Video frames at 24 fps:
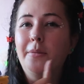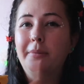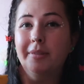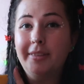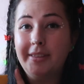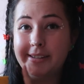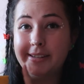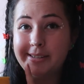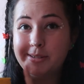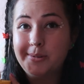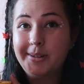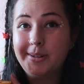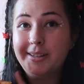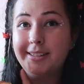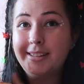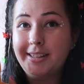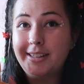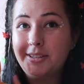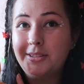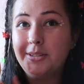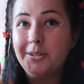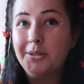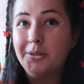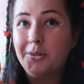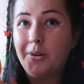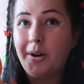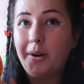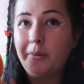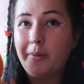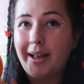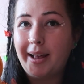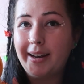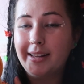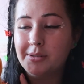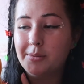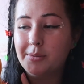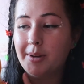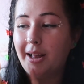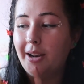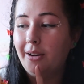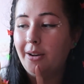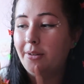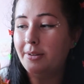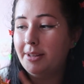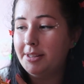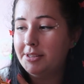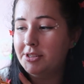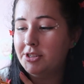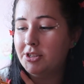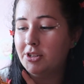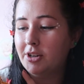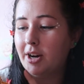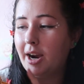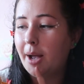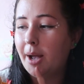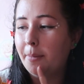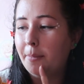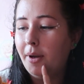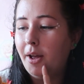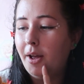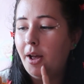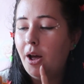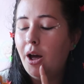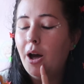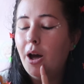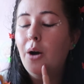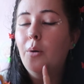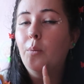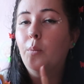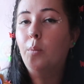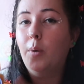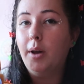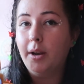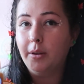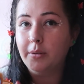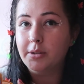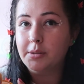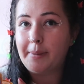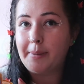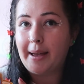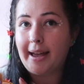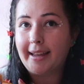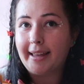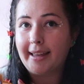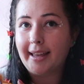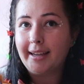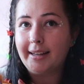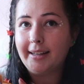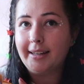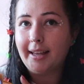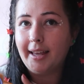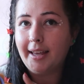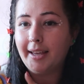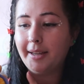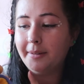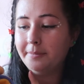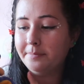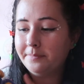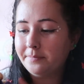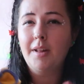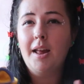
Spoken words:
This one did do quite well as well on Instagram, when it was Pancake Day.